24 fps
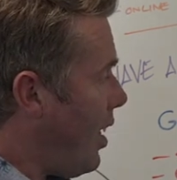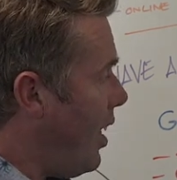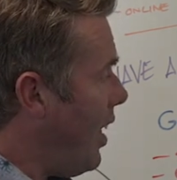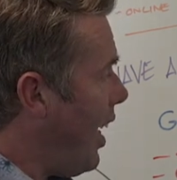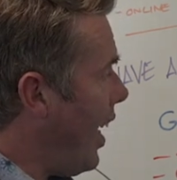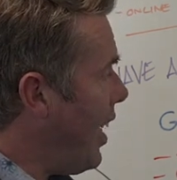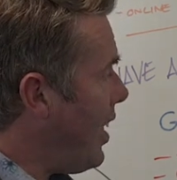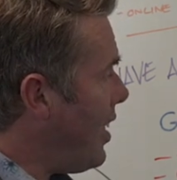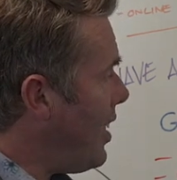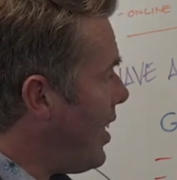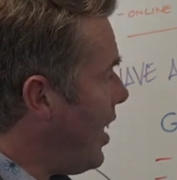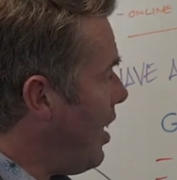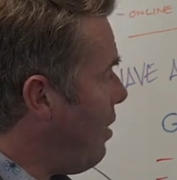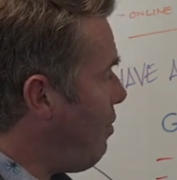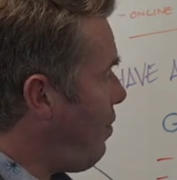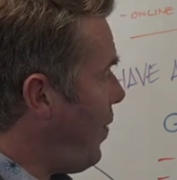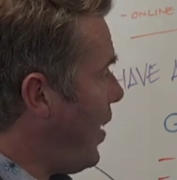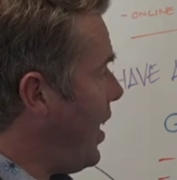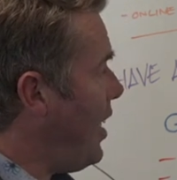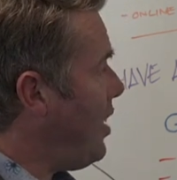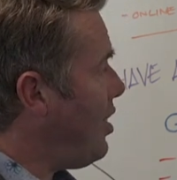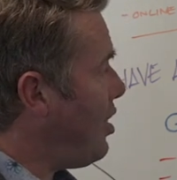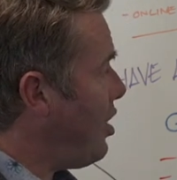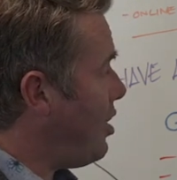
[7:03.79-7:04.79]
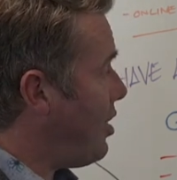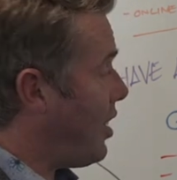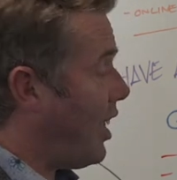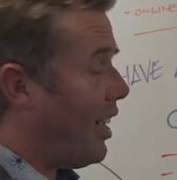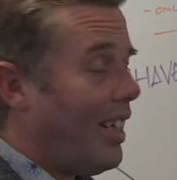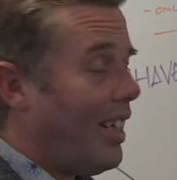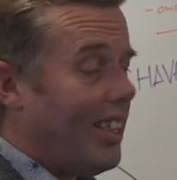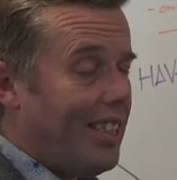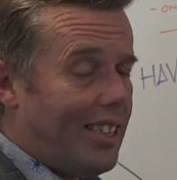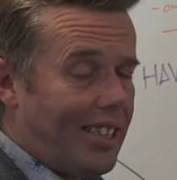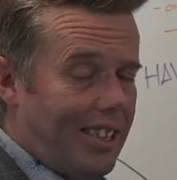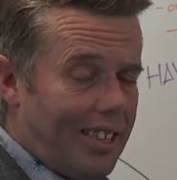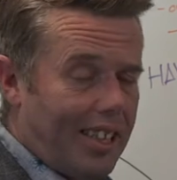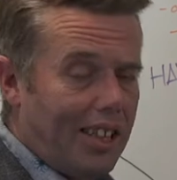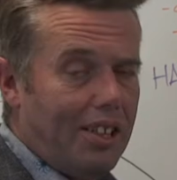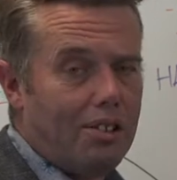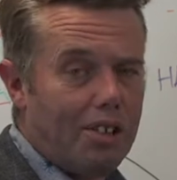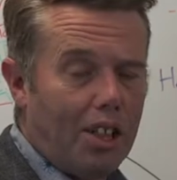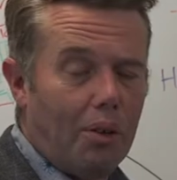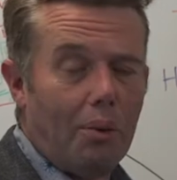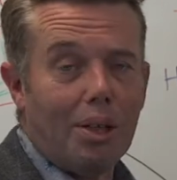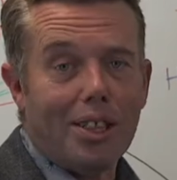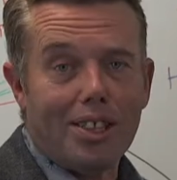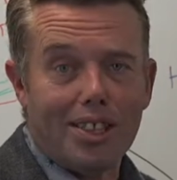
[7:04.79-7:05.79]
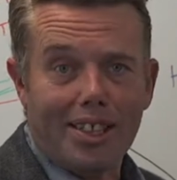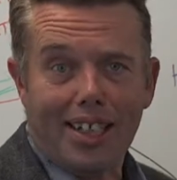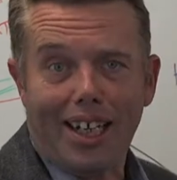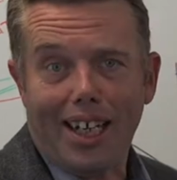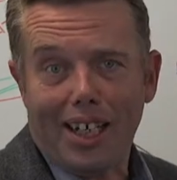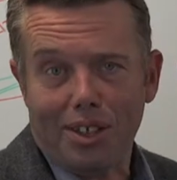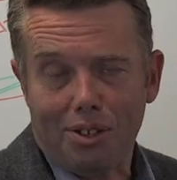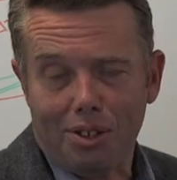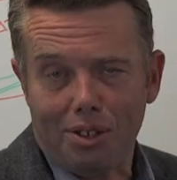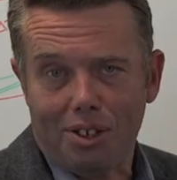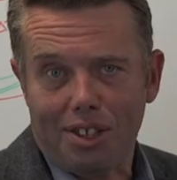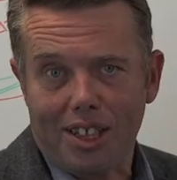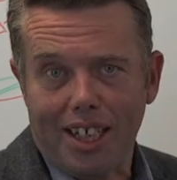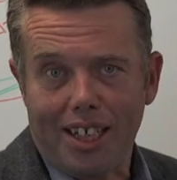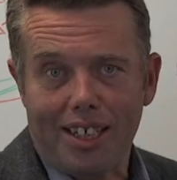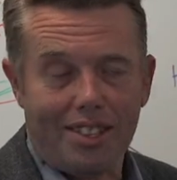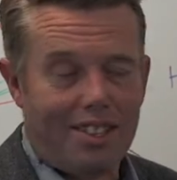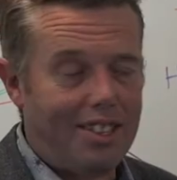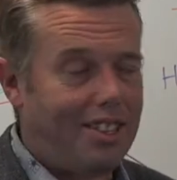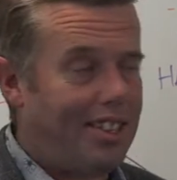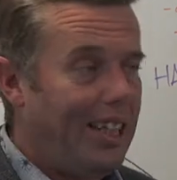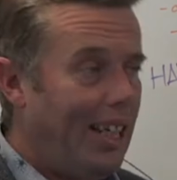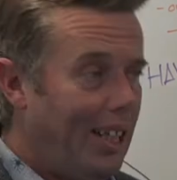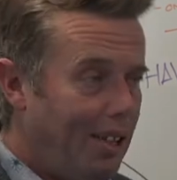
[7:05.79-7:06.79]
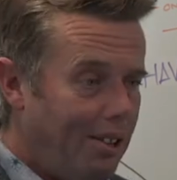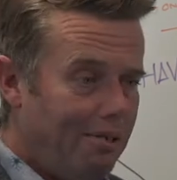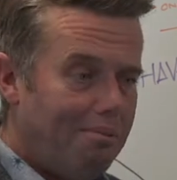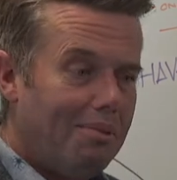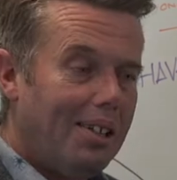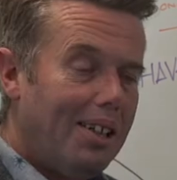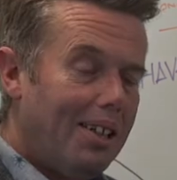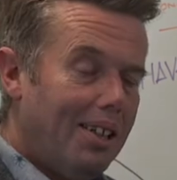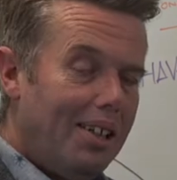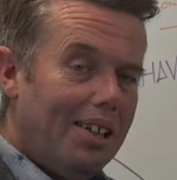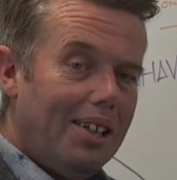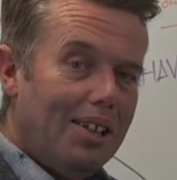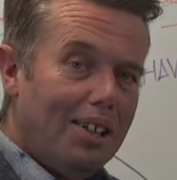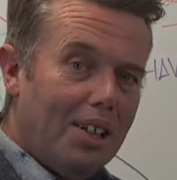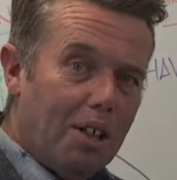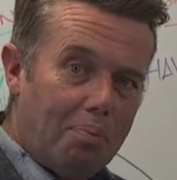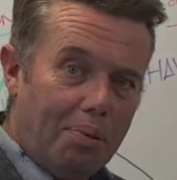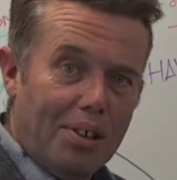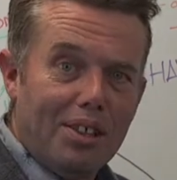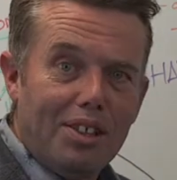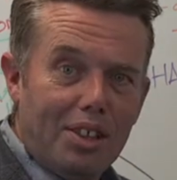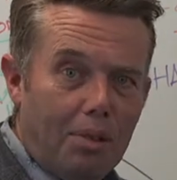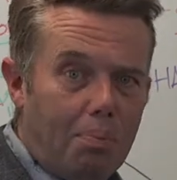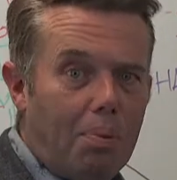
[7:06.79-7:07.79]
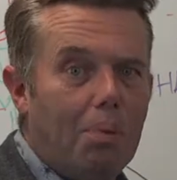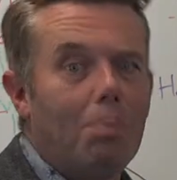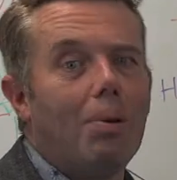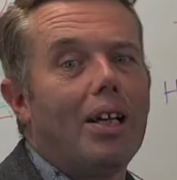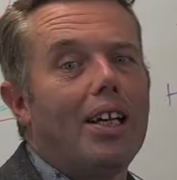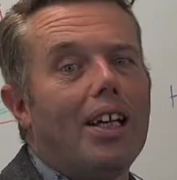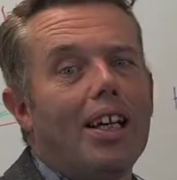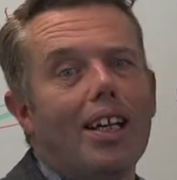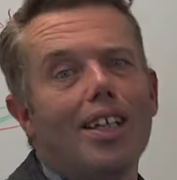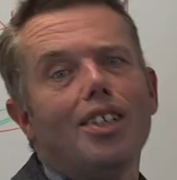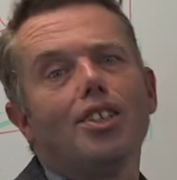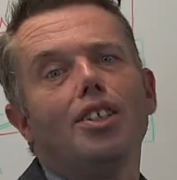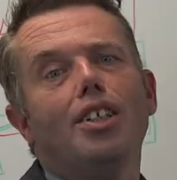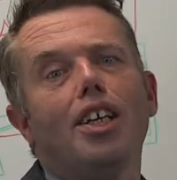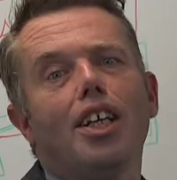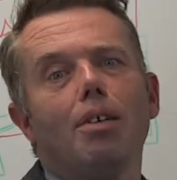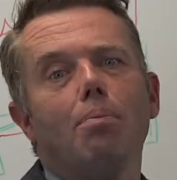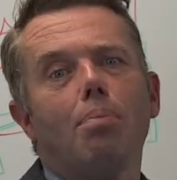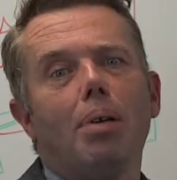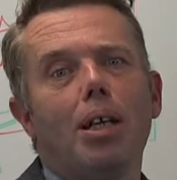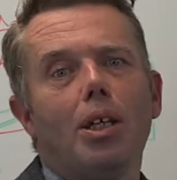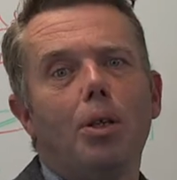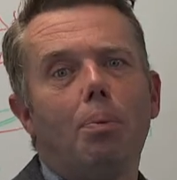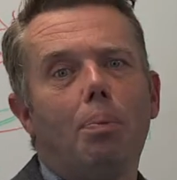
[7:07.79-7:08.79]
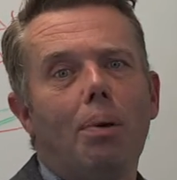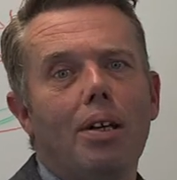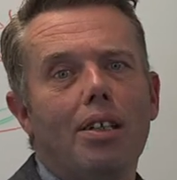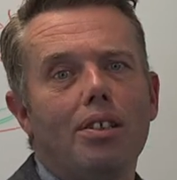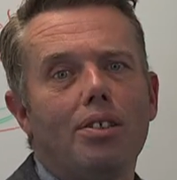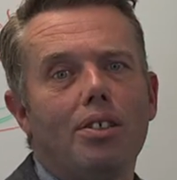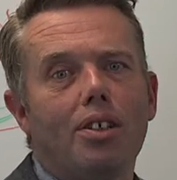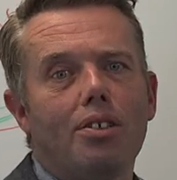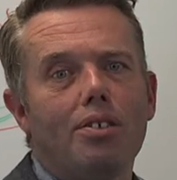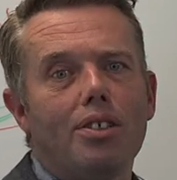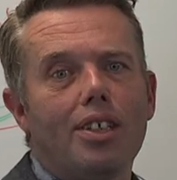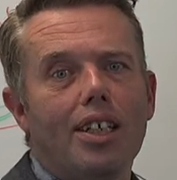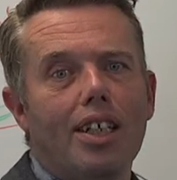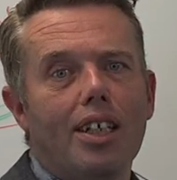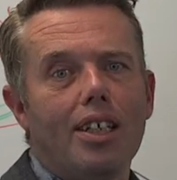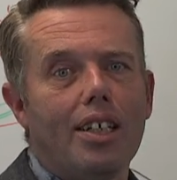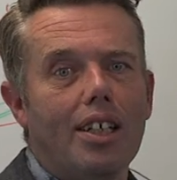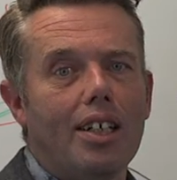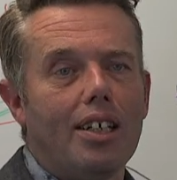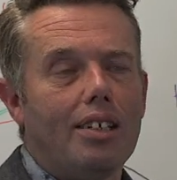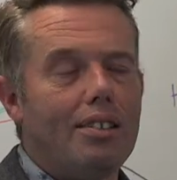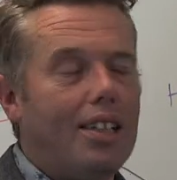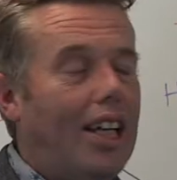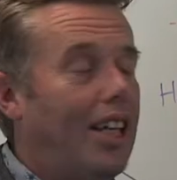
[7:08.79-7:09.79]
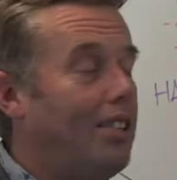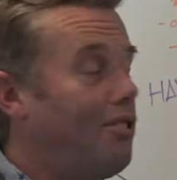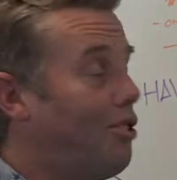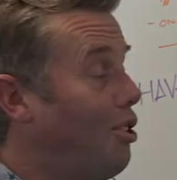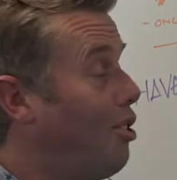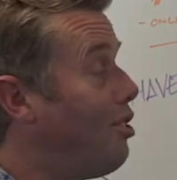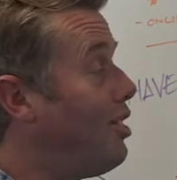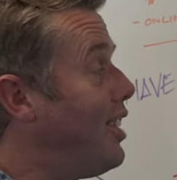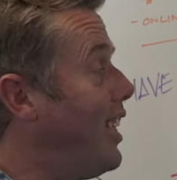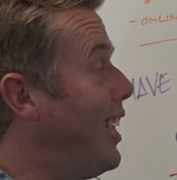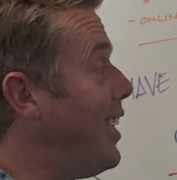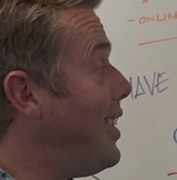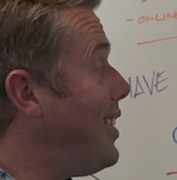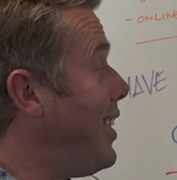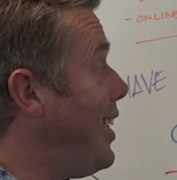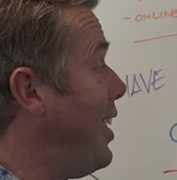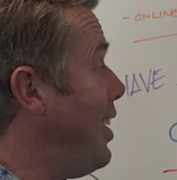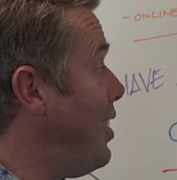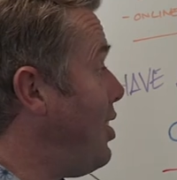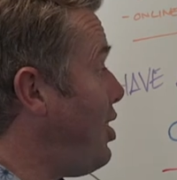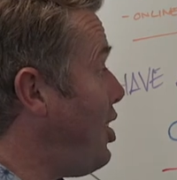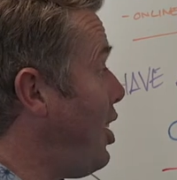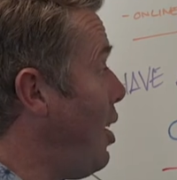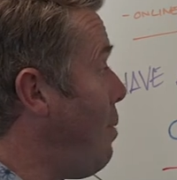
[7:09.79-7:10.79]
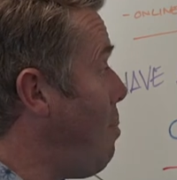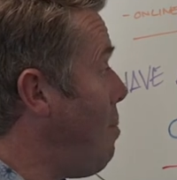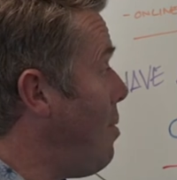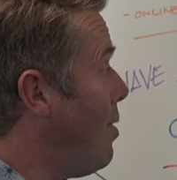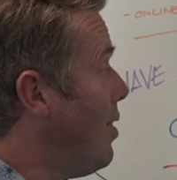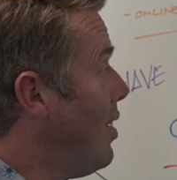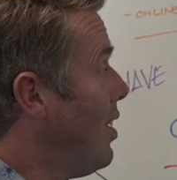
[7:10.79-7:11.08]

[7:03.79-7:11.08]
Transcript: And it features, it's still going today, I should say, there's still a printed publication you can pick up in a John Deere dealership,